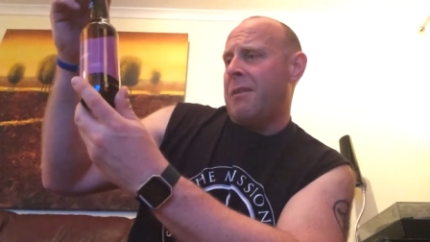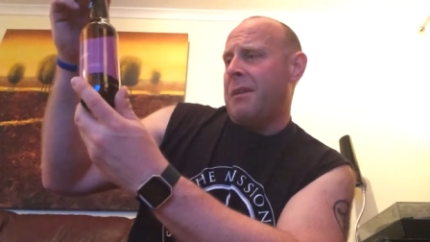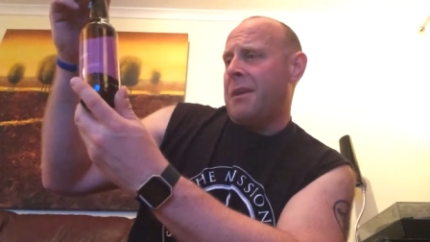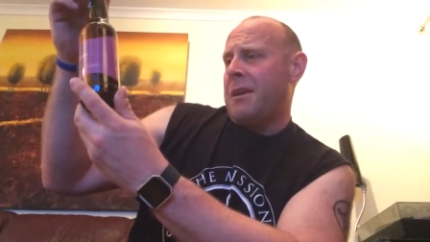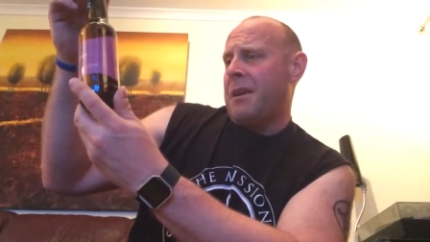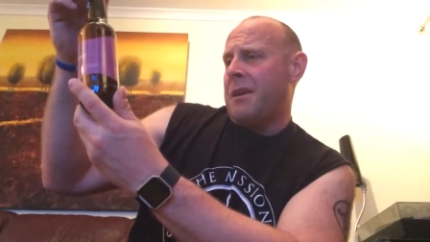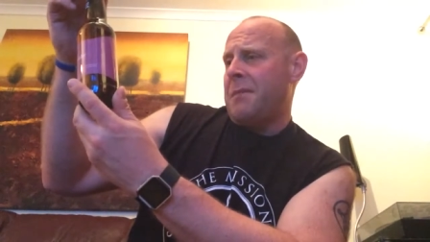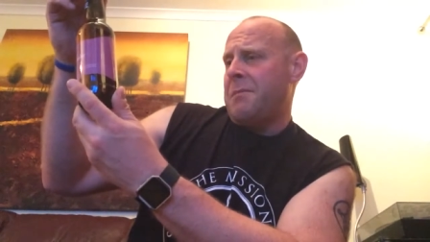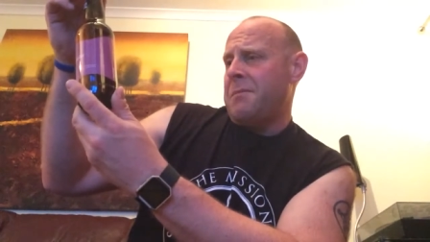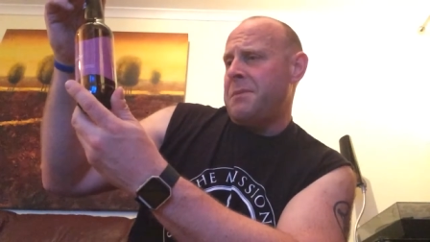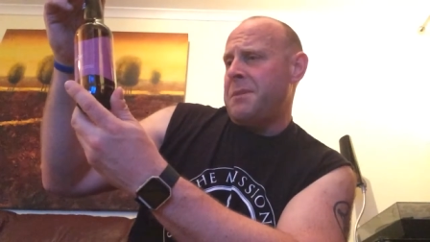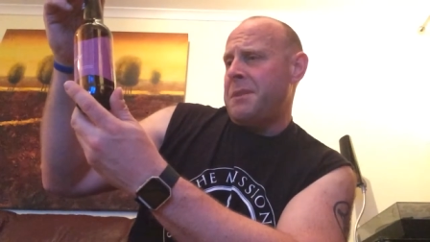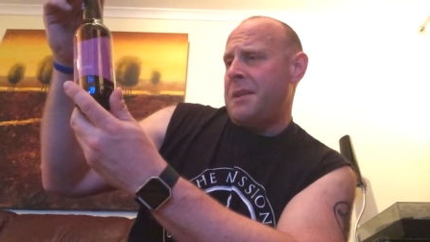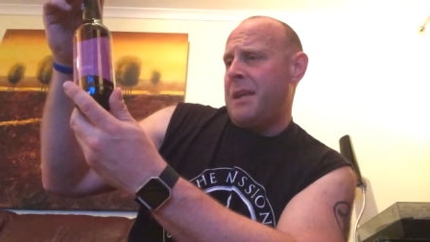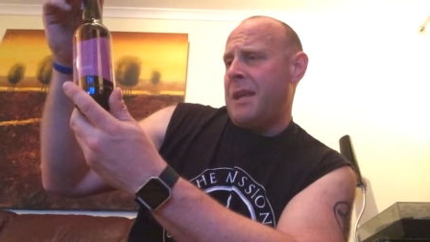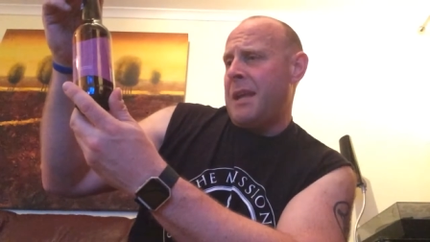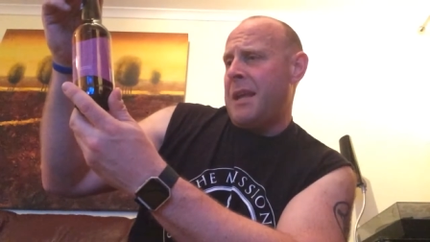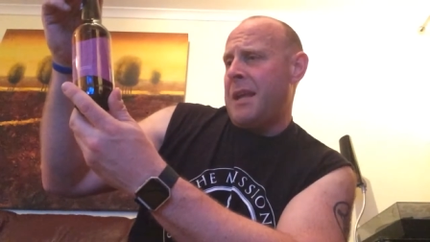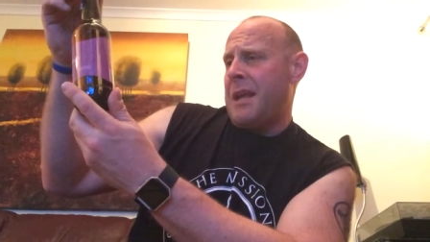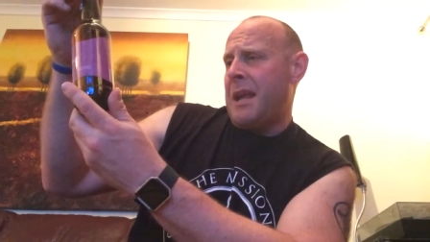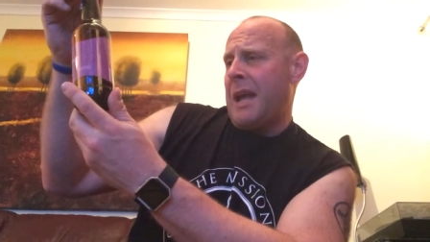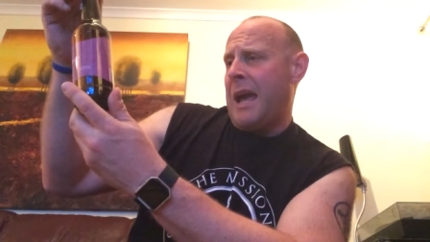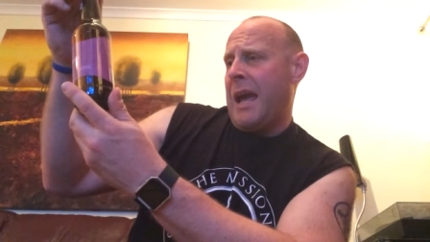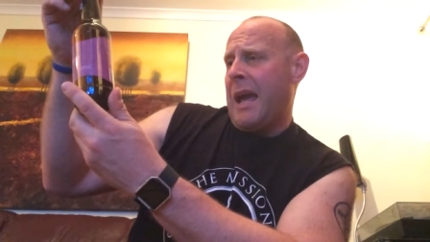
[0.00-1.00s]
It comes
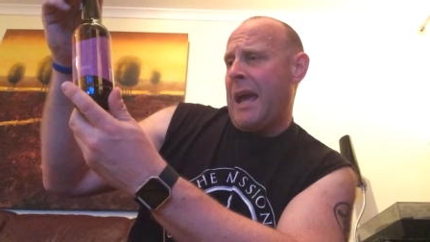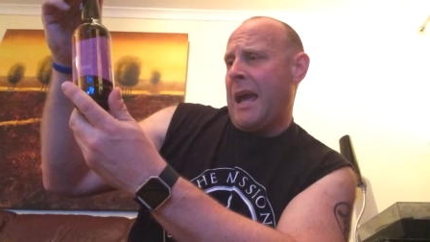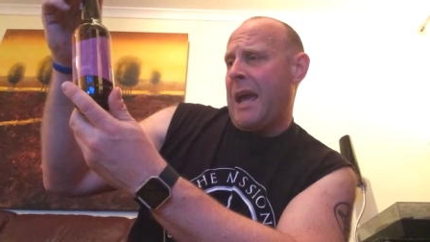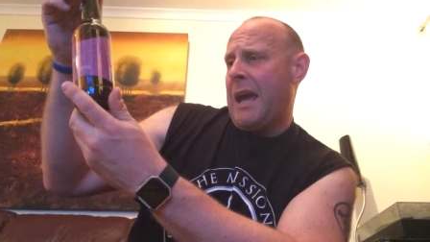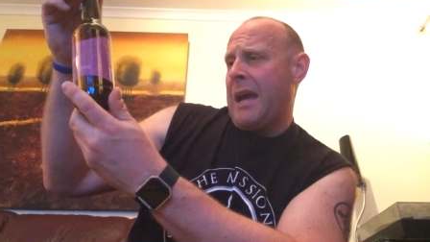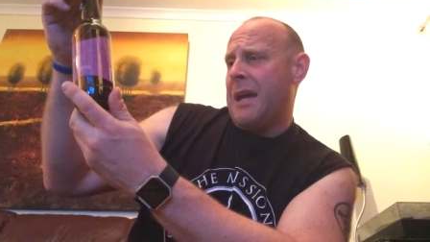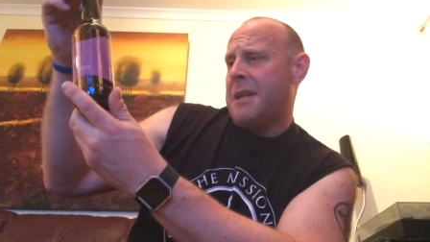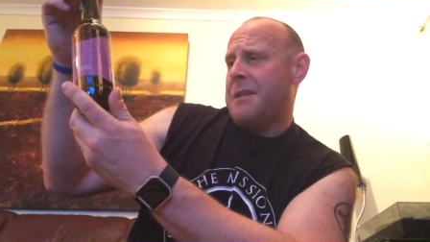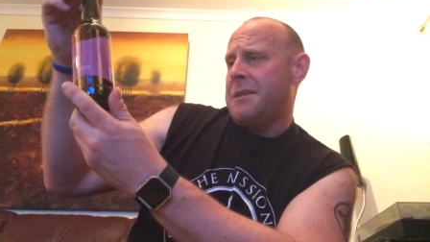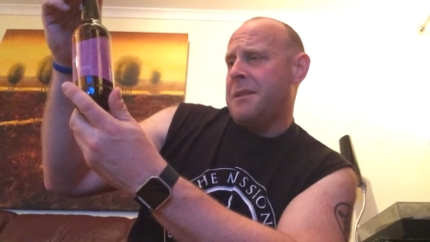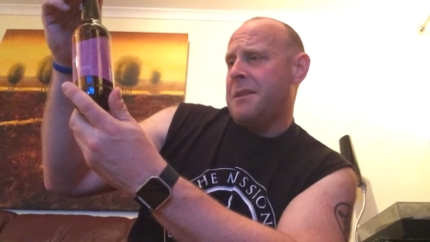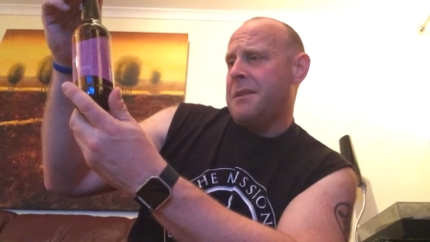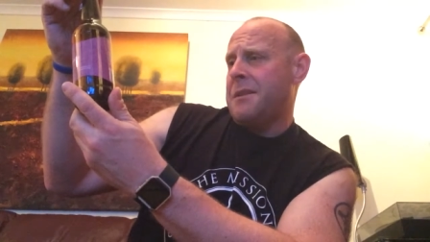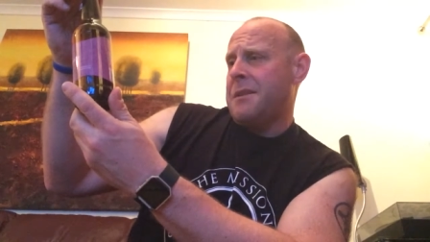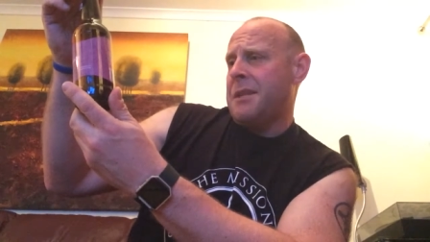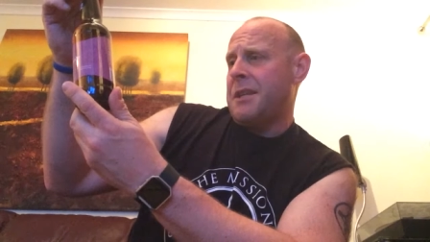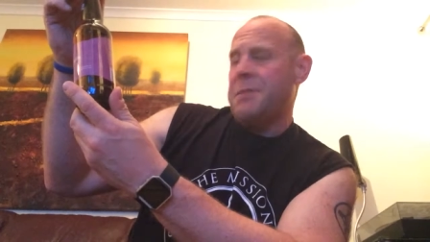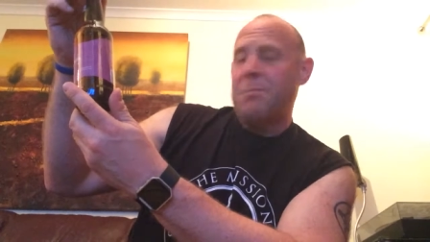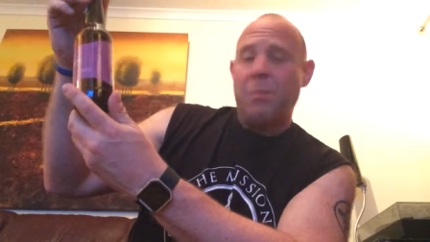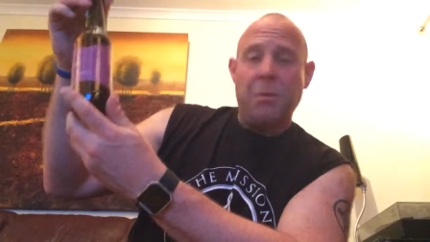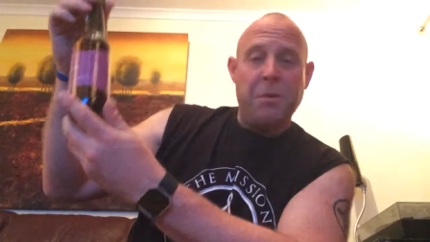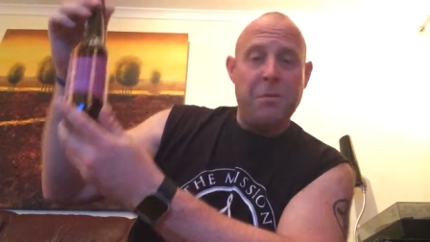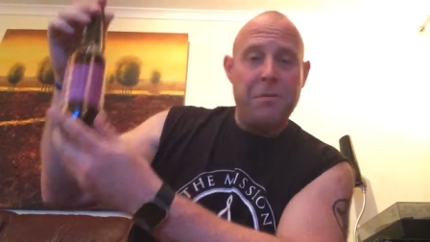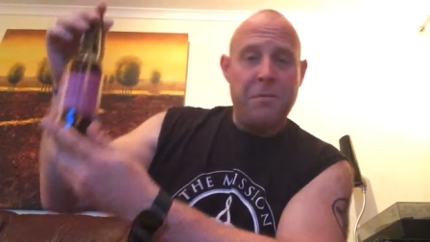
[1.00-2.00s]
in at
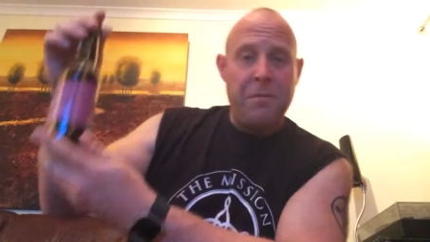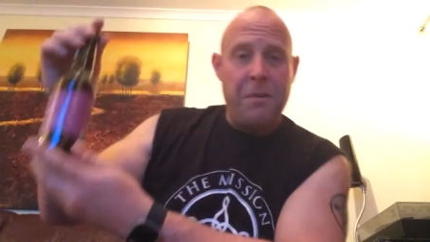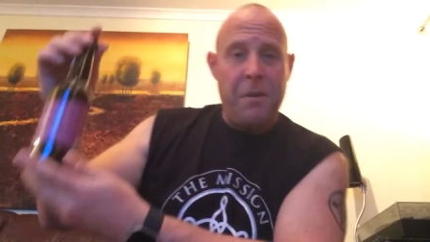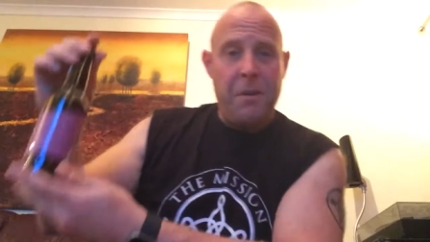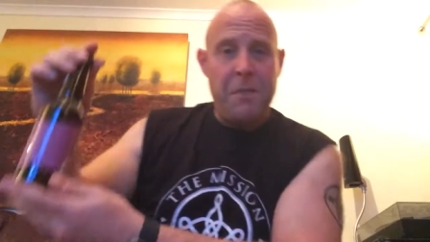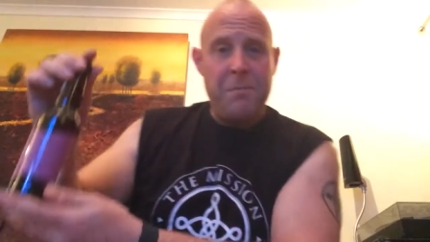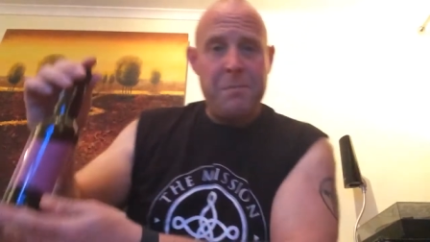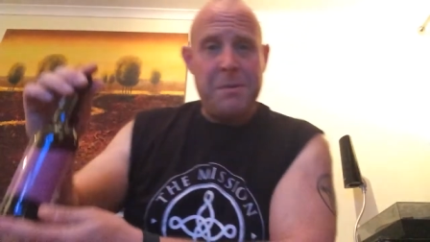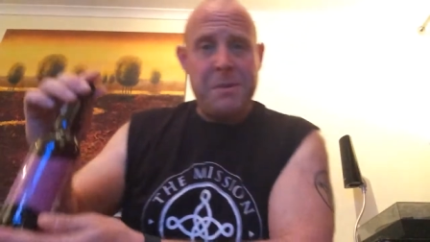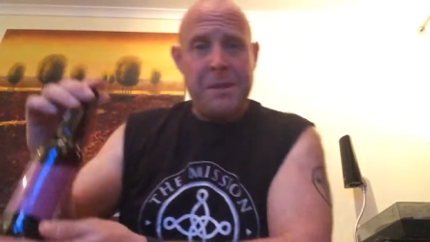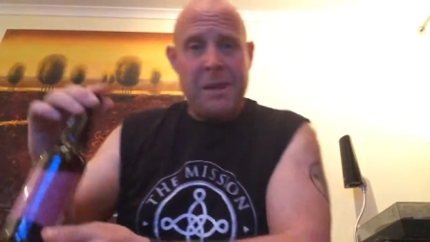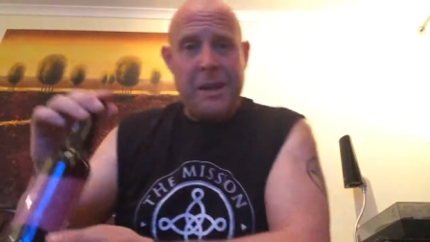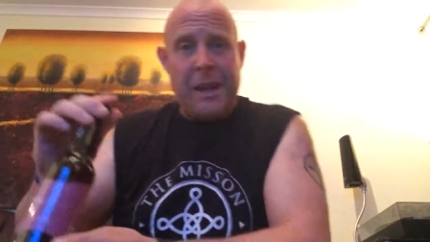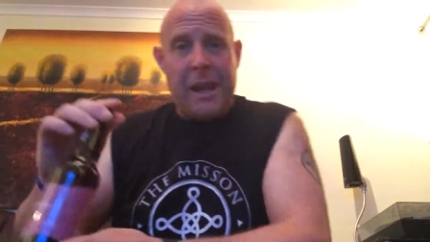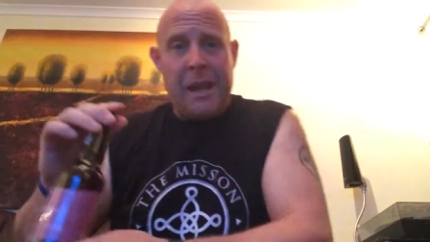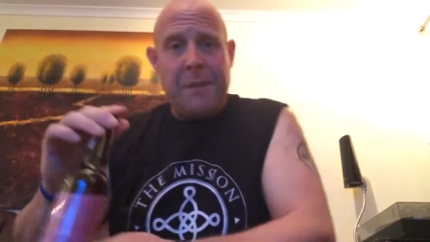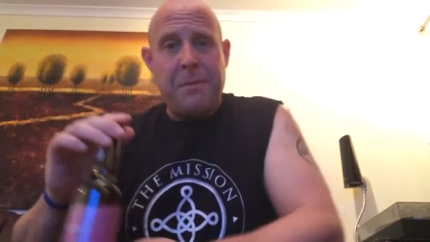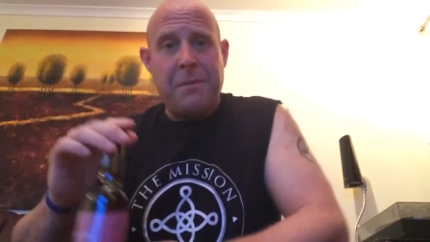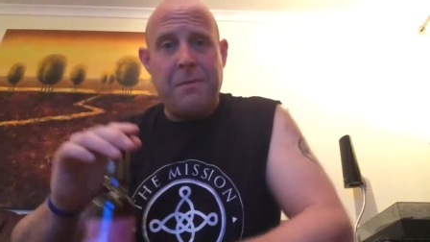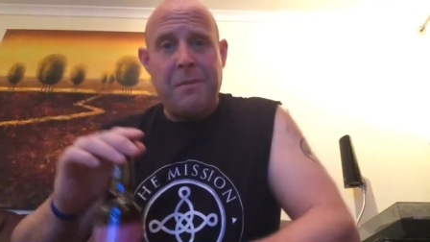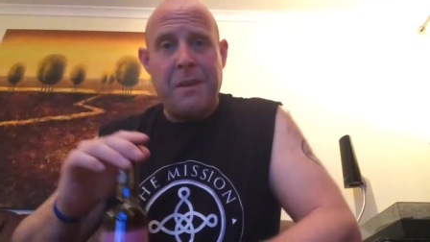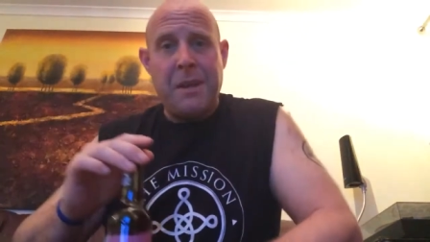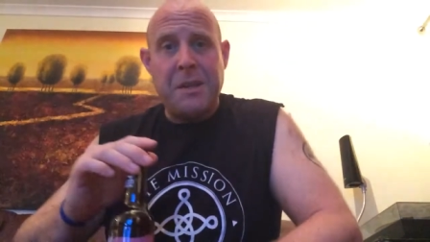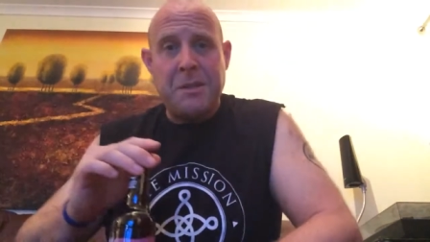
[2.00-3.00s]
6.5%
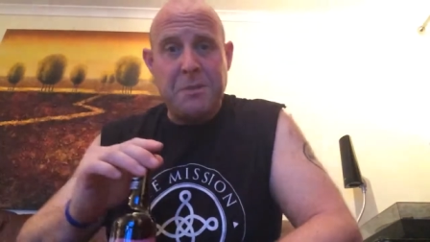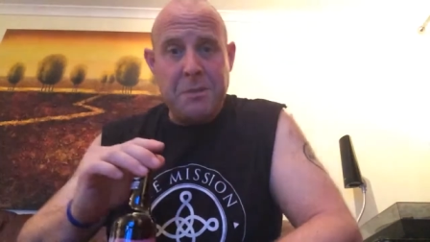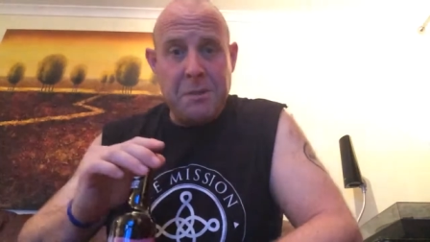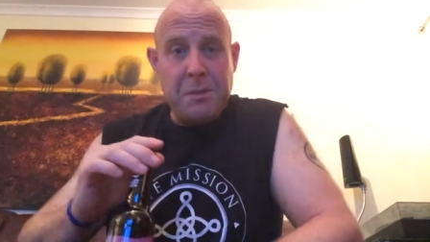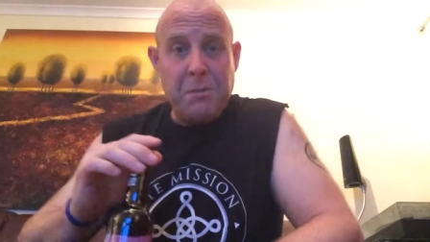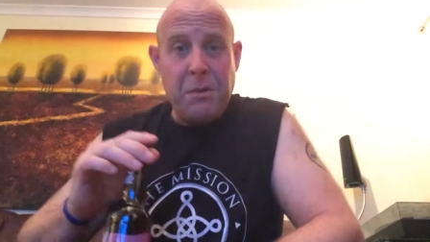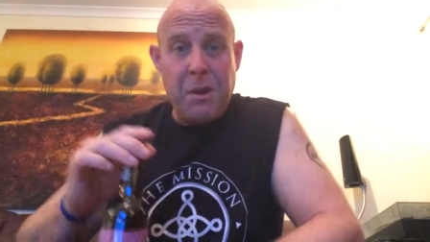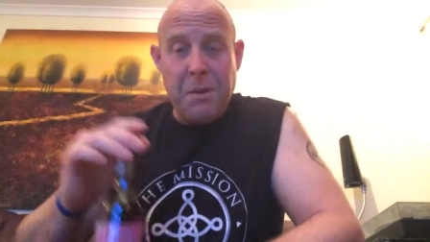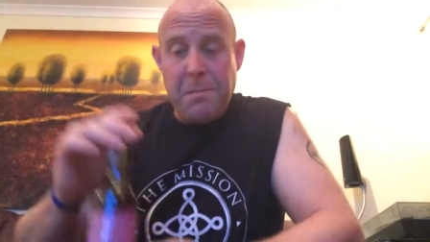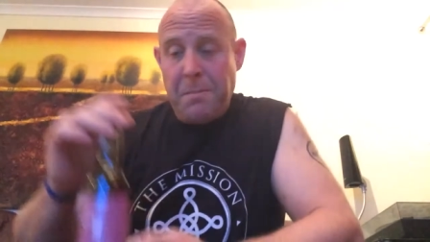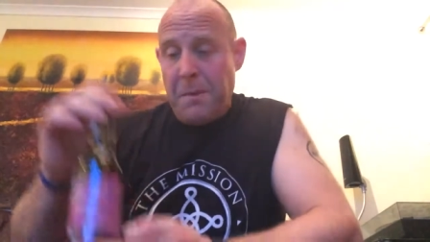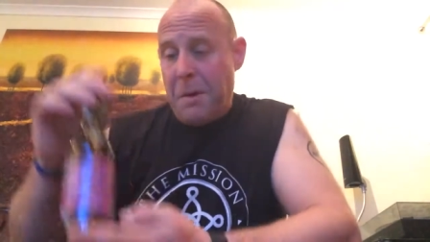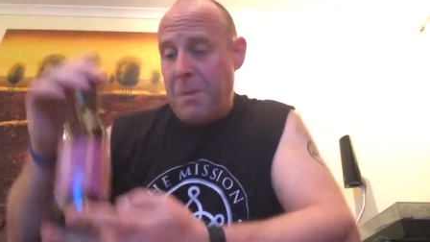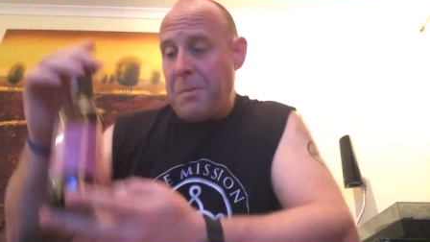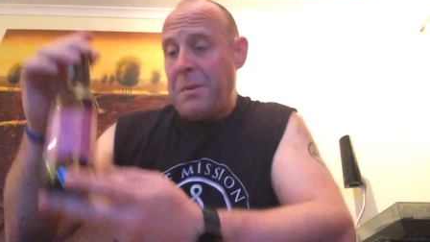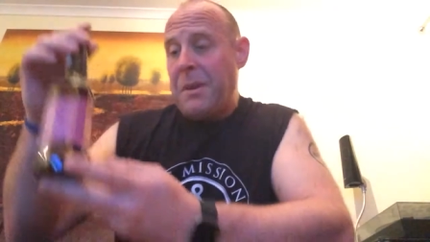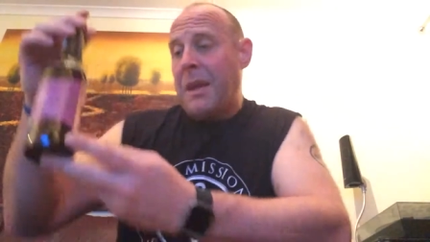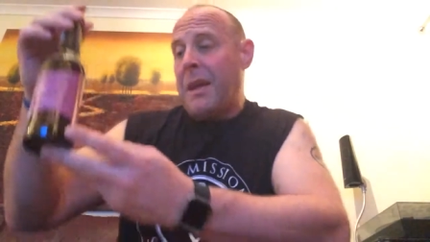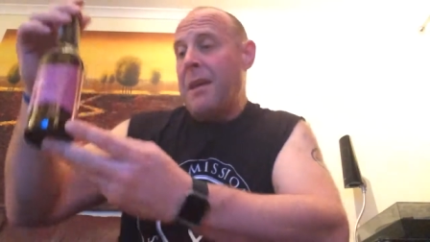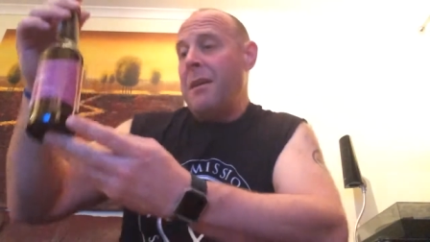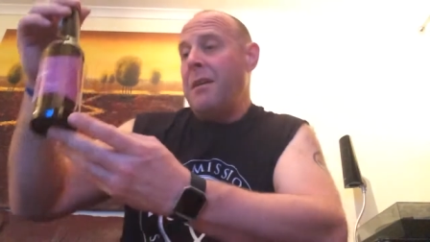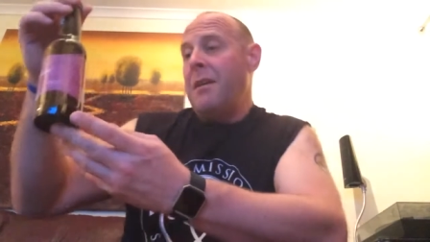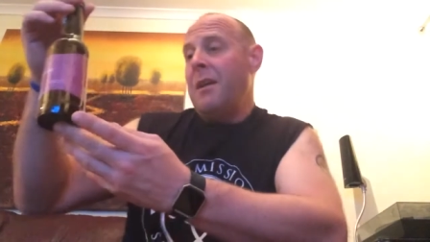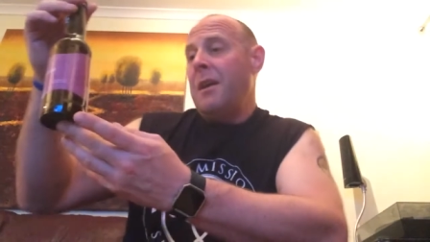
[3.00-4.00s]
ABV, so it's quite
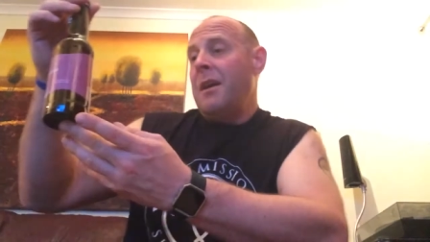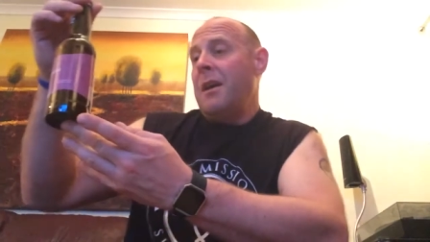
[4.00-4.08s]
pokey.